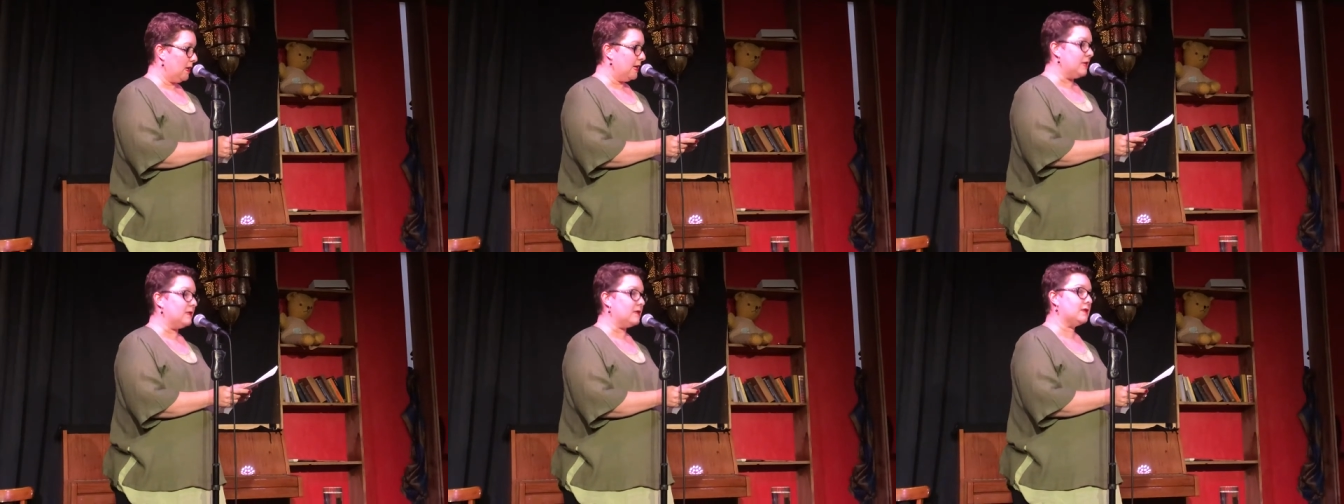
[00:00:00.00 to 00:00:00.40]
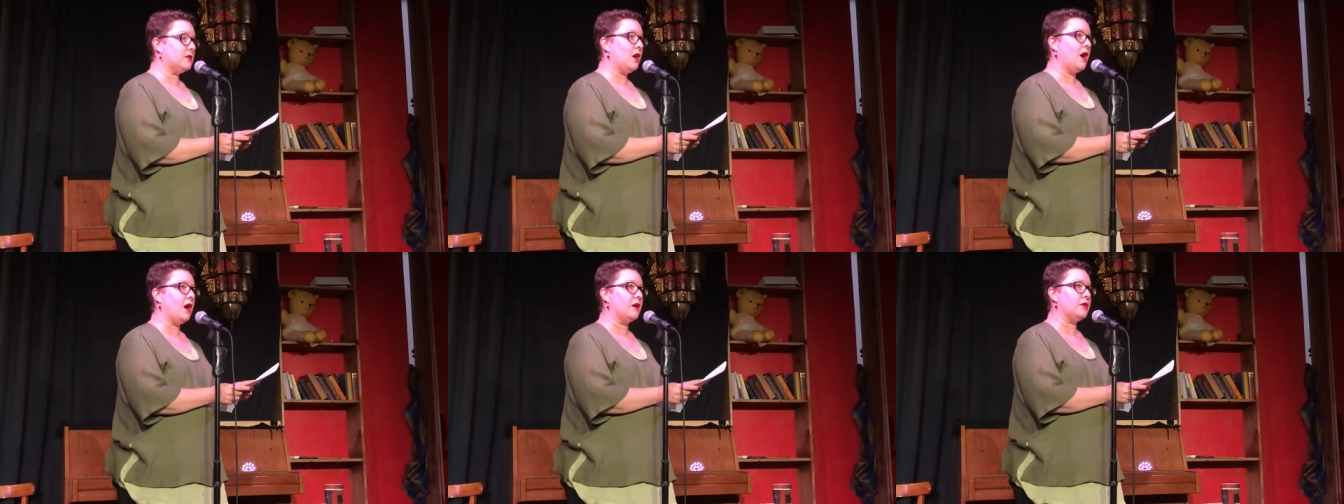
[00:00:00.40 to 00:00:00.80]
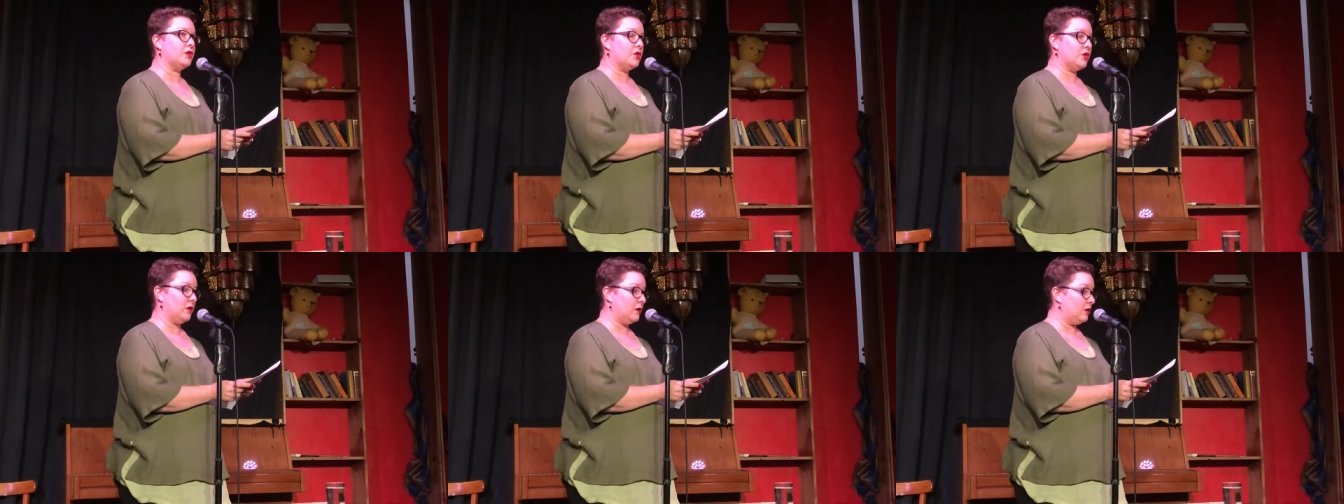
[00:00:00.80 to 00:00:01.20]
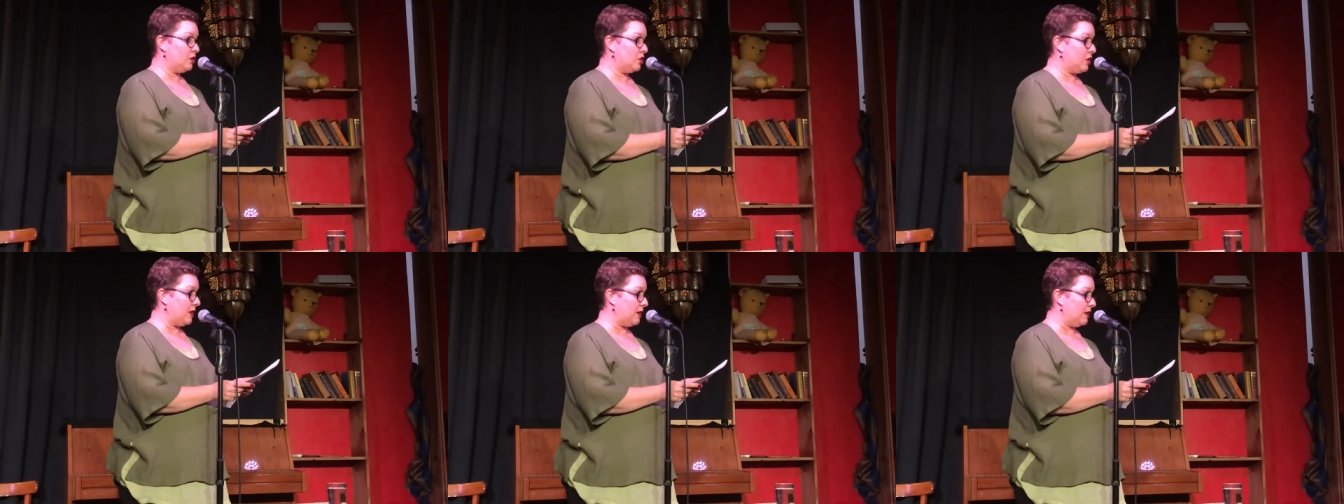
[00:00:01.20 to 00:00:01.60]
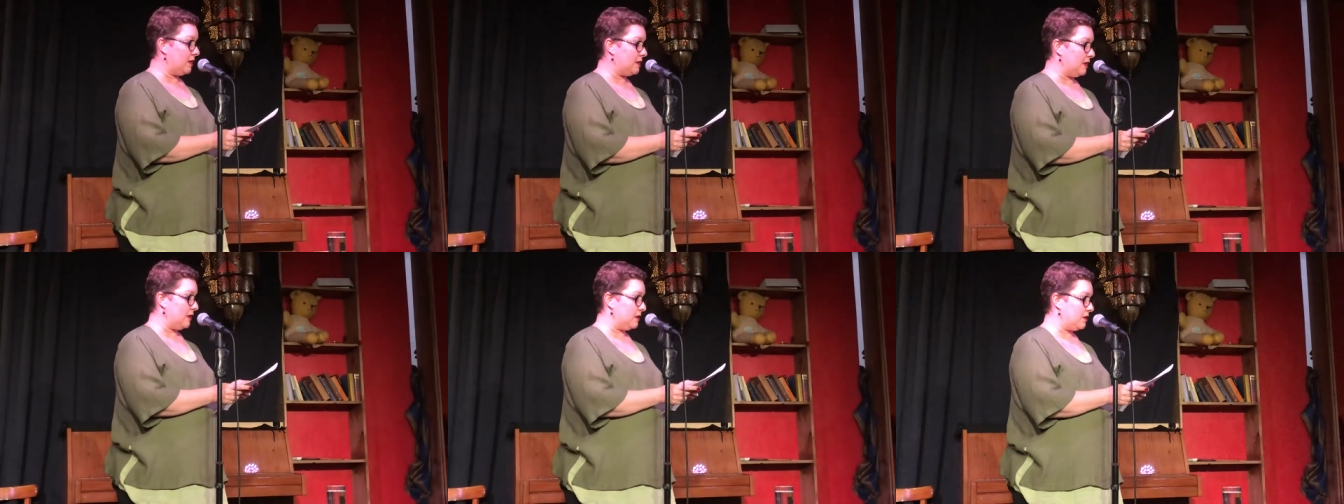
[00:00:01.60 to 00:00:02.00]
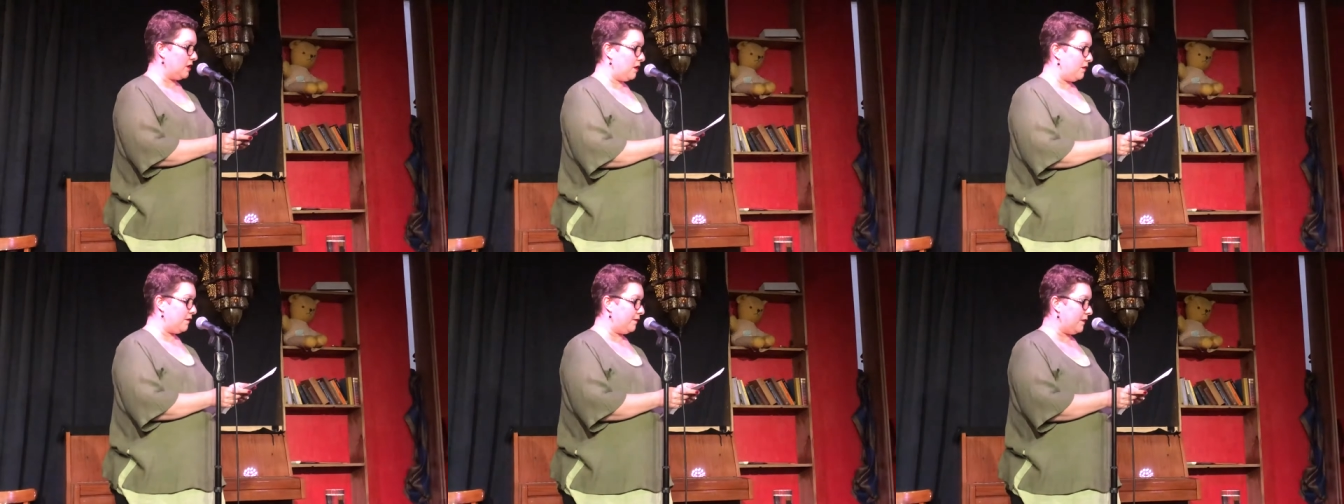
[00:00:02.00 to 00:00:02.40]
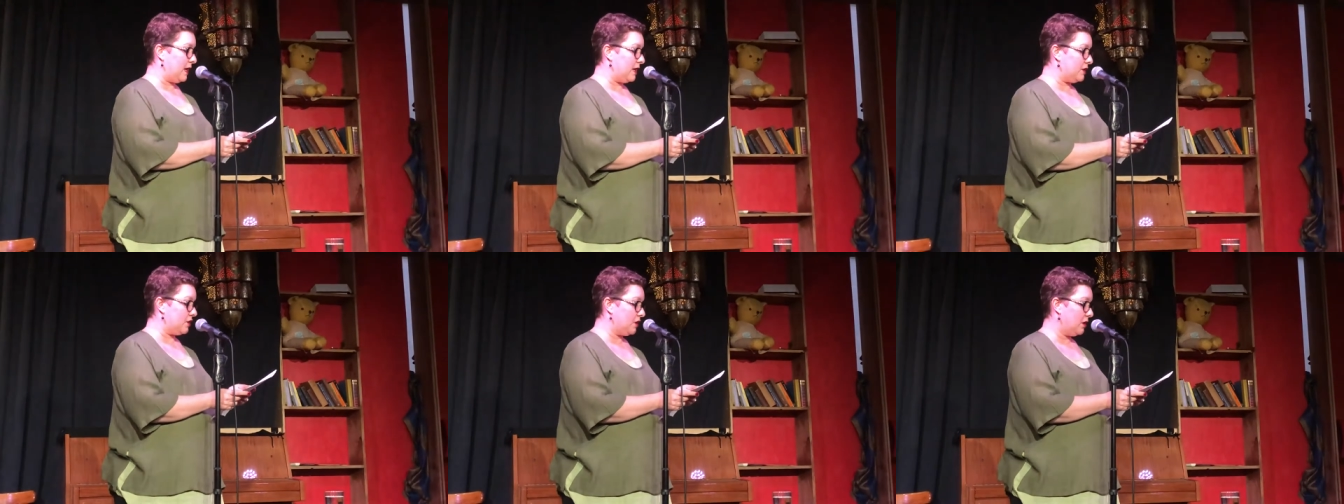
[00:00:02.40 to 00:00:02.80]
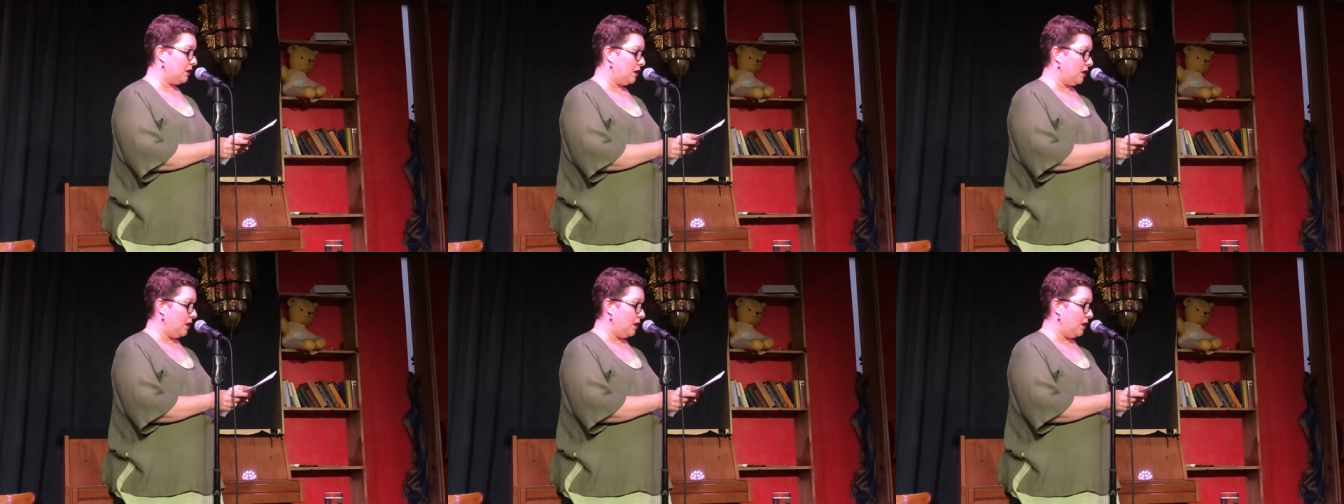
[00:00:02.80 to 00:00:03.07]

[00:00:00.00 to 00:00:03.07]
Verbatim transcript: His touch sheared into her flesh,